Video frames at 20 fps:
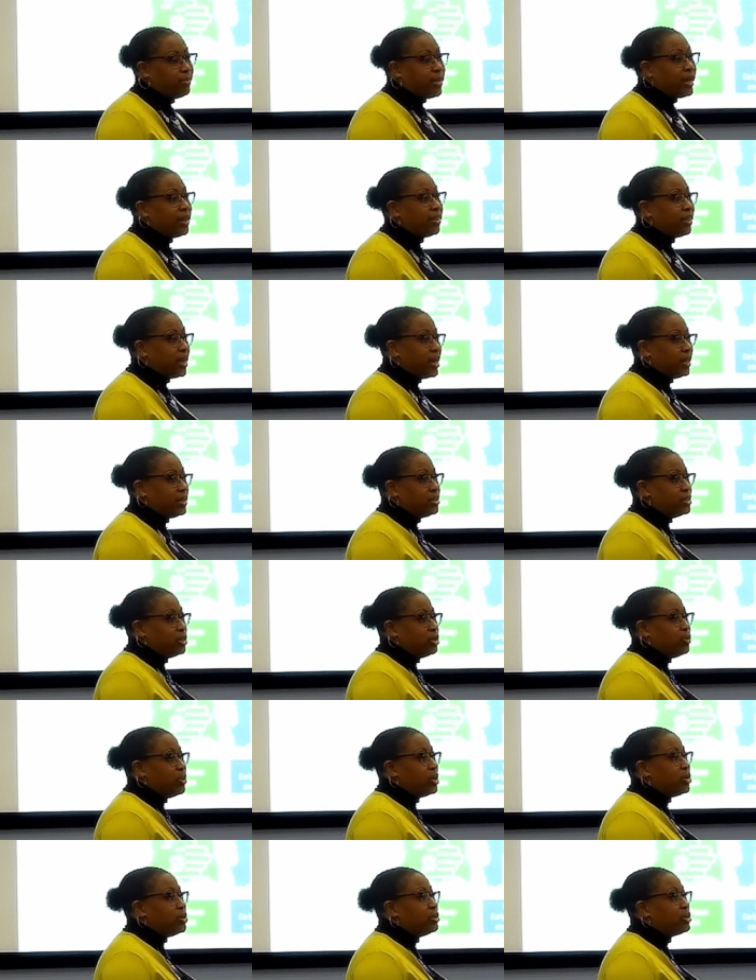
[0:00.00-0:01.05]
by that. So
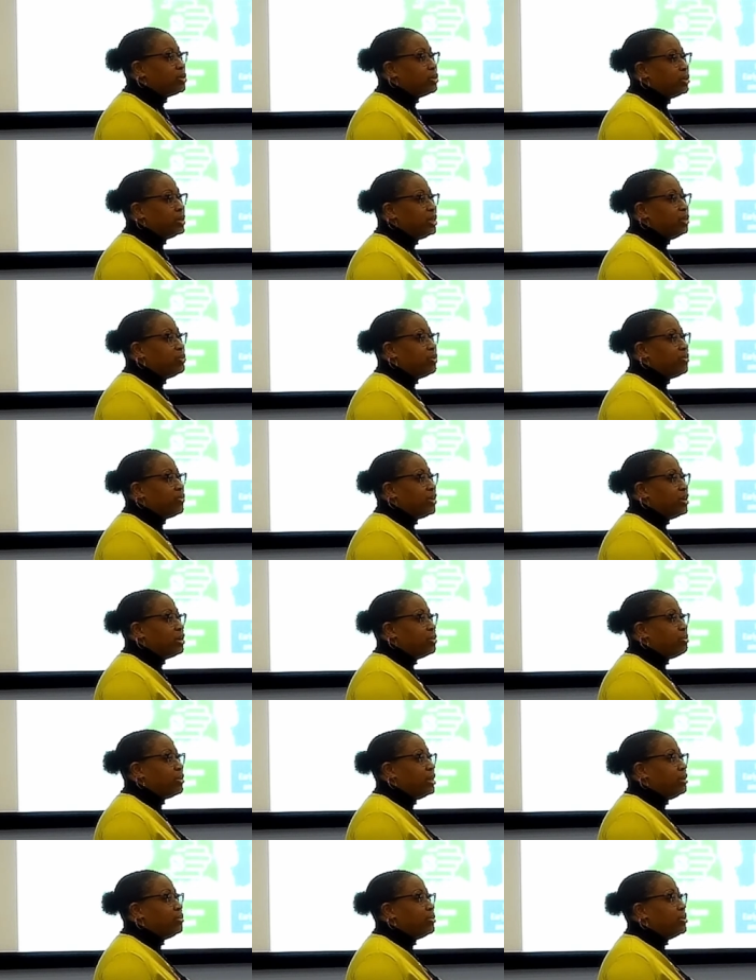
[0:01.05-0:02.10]
we also deal with young
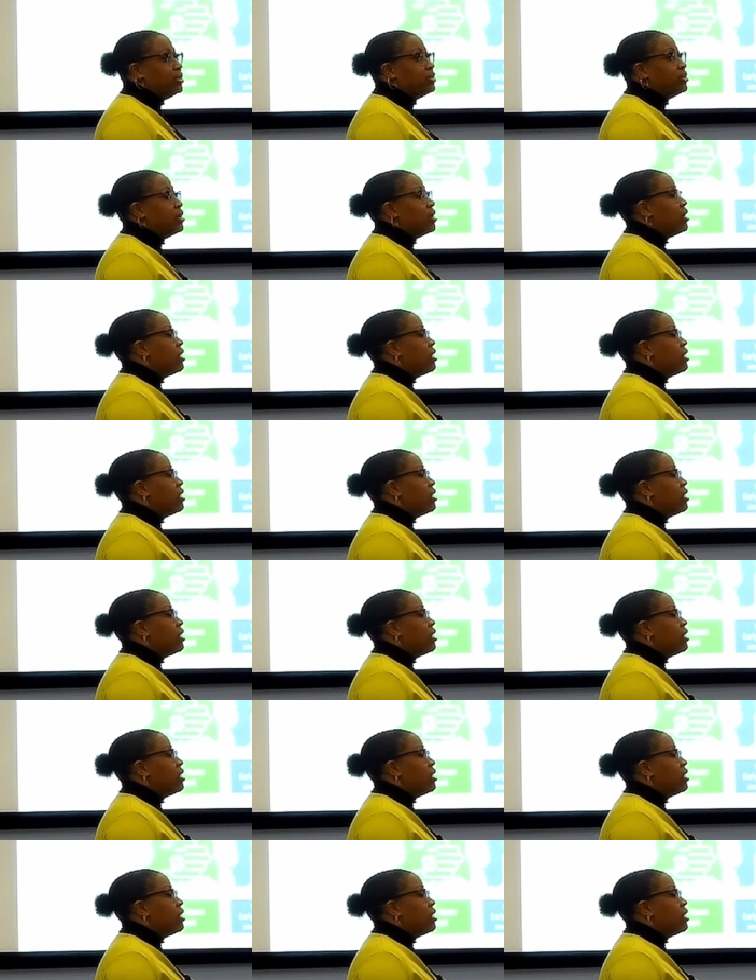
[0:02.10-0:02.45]
people